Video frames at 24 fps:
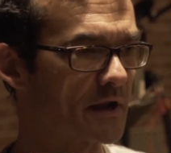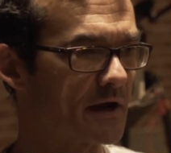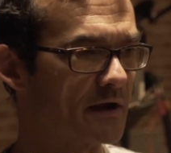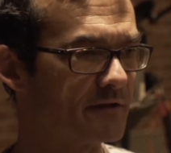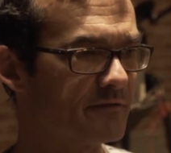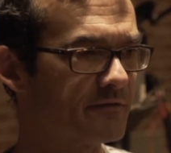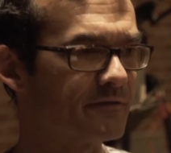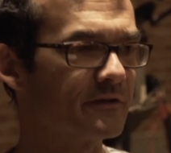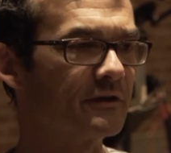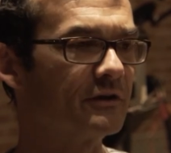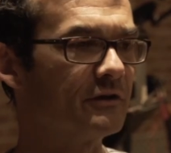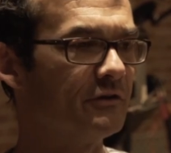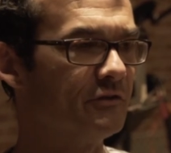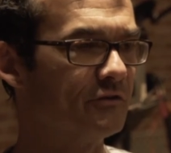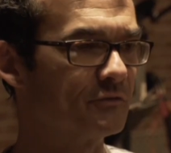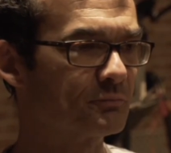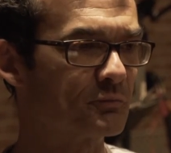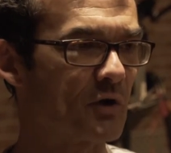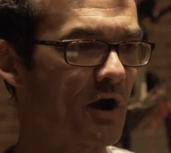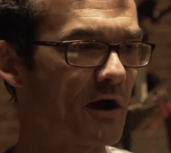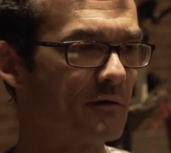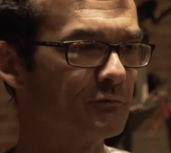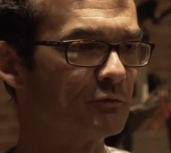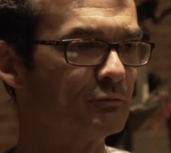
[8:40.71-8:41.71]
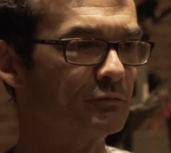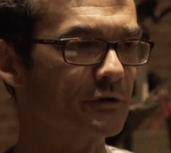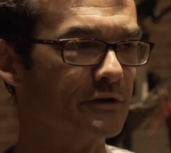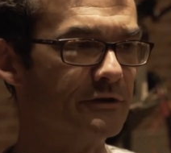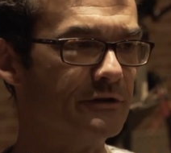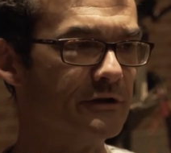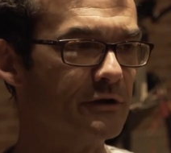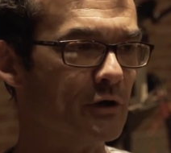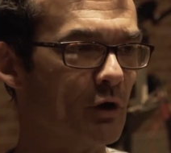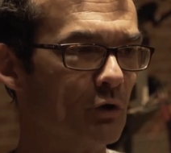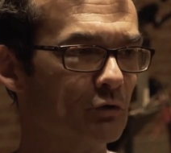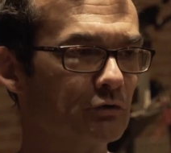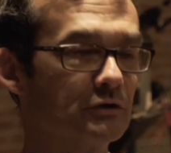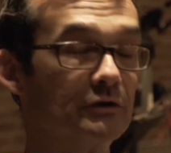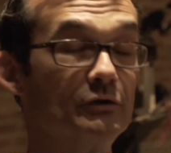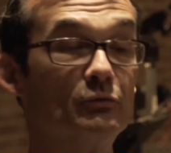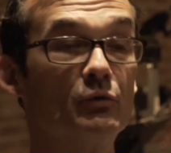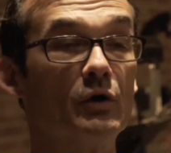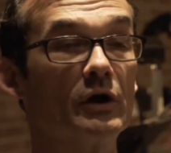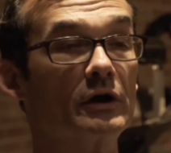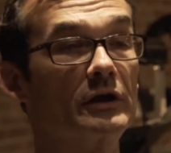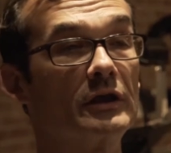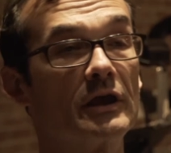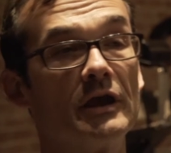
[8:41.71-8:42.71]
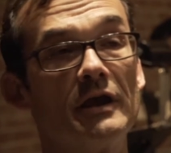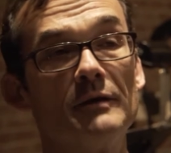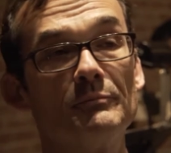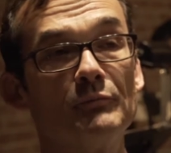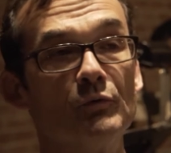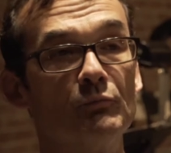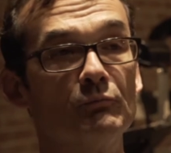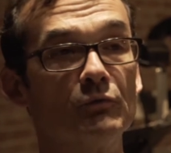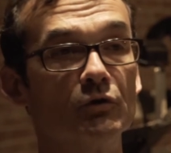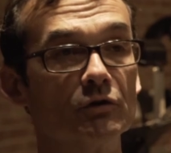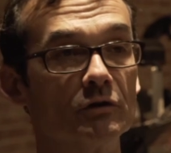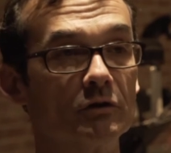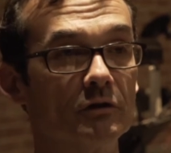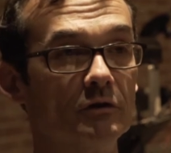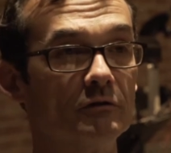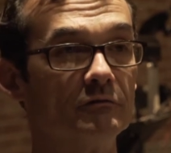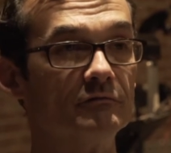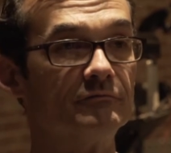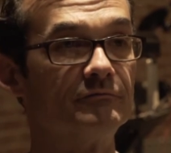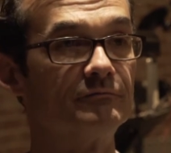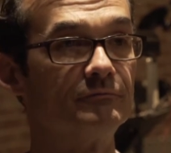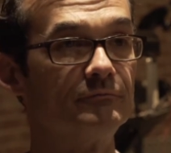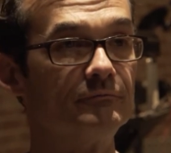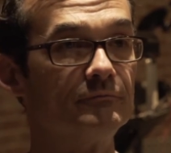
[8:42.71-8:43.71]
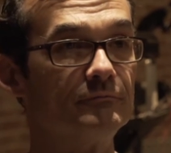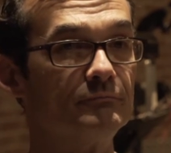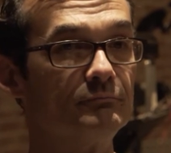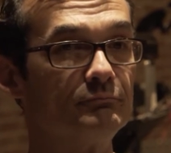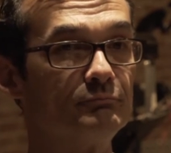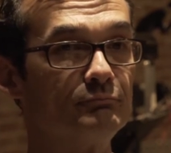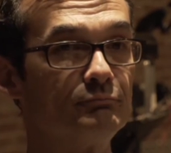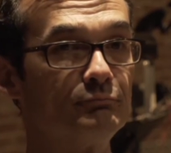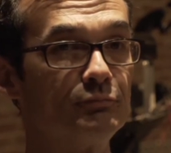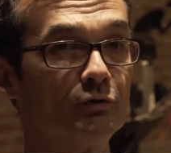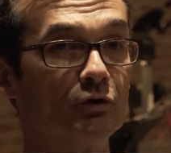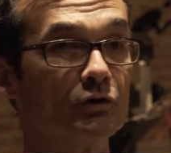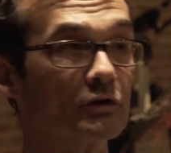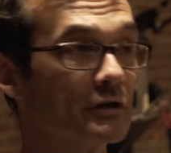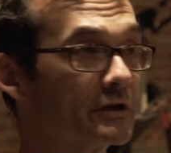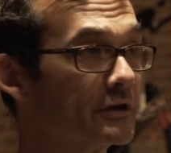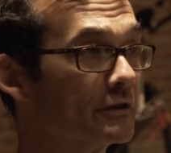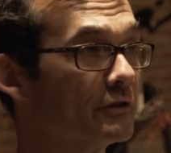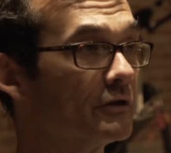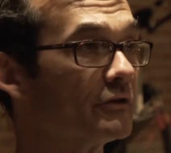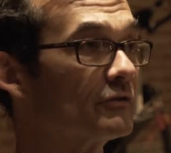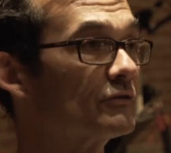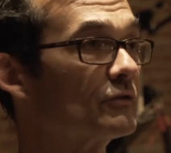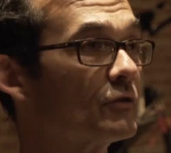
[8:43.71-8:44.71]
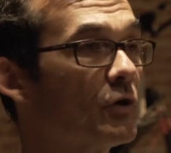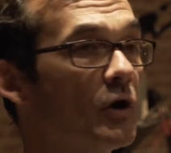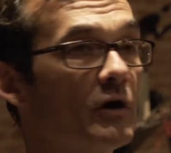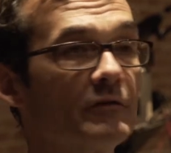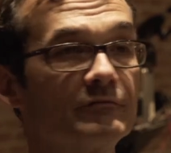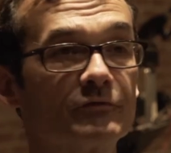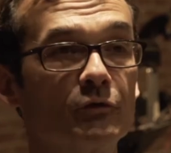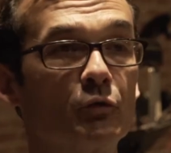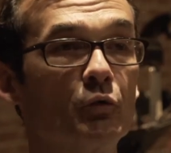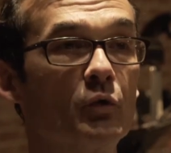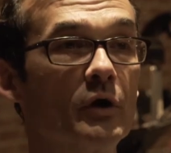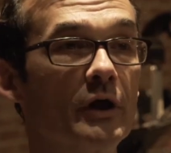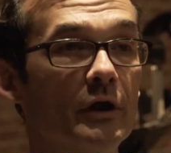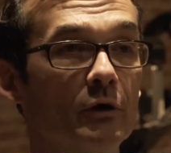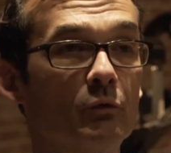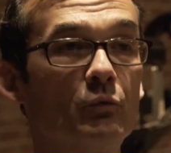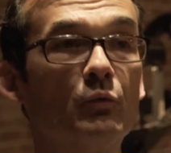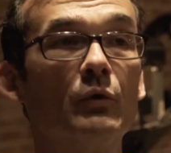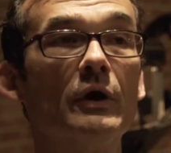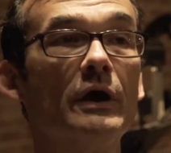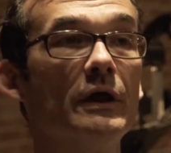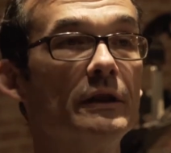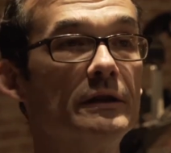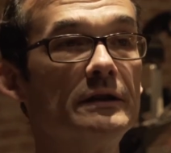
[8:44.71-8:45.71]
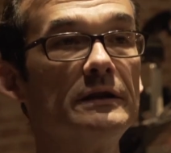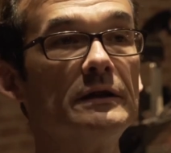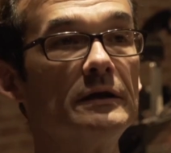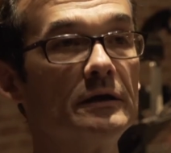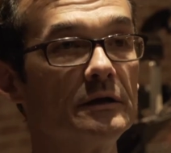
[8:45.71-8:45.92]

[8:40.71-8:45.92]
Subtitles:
I think he's probably the only one capable of pulling this off the way it went.